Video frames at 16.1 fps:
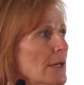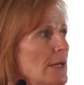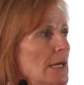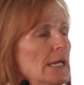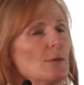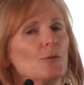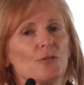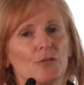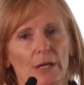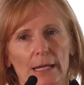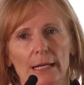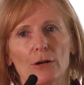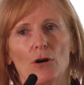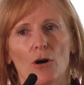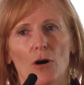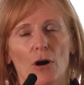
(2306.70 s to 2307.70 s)
he was
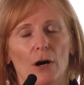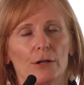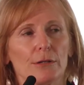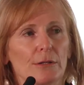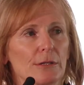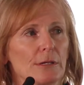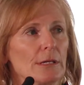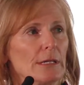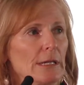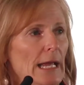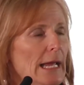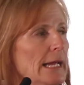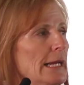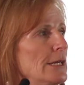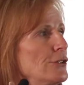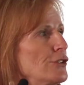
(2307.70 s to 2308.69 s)
getting on in
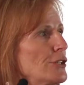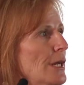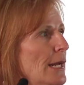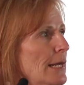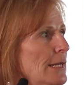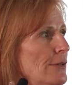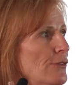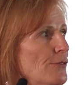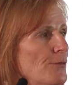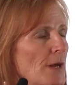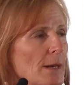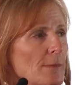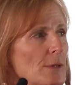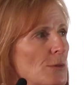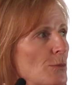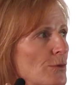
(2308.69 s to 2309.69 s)
age, and his
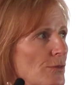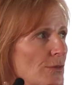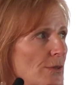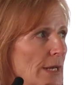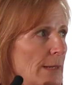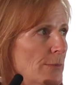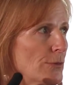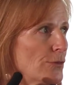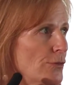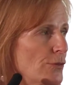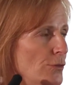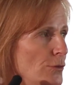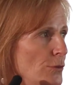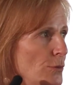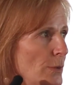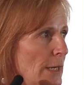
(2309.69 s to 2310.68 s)
family wasn't able
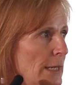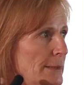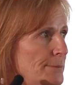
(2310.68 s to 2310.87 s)
to